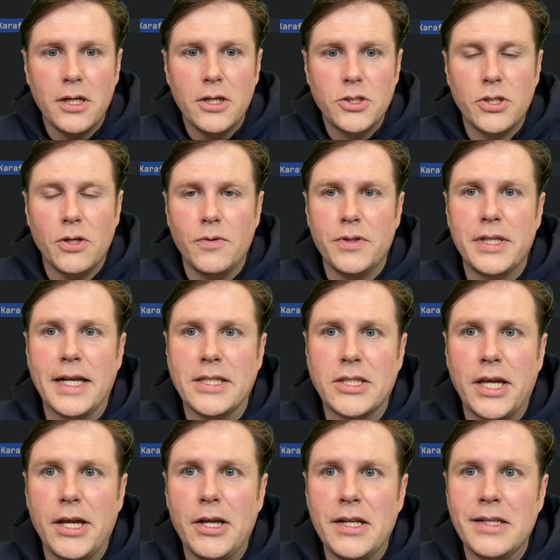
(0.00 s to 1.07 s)
So that's
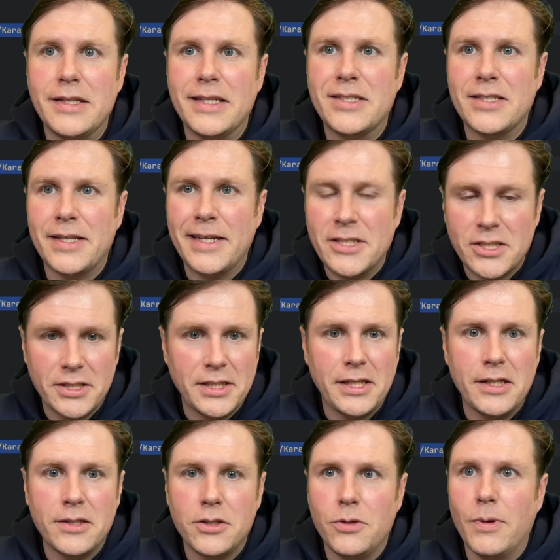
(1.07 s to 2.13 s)
a necessity.
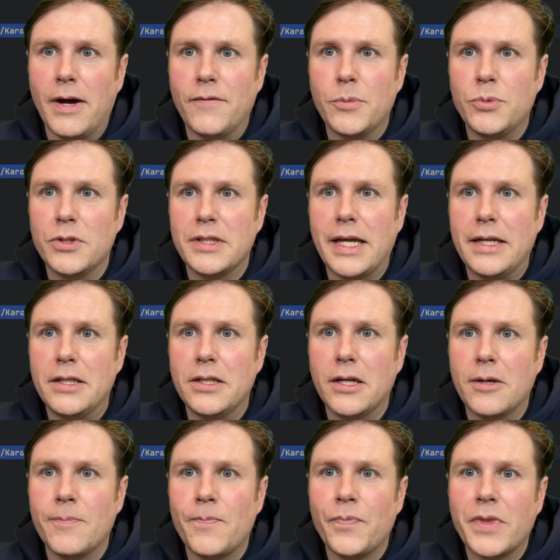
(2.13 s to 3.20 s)
You have to put that in there.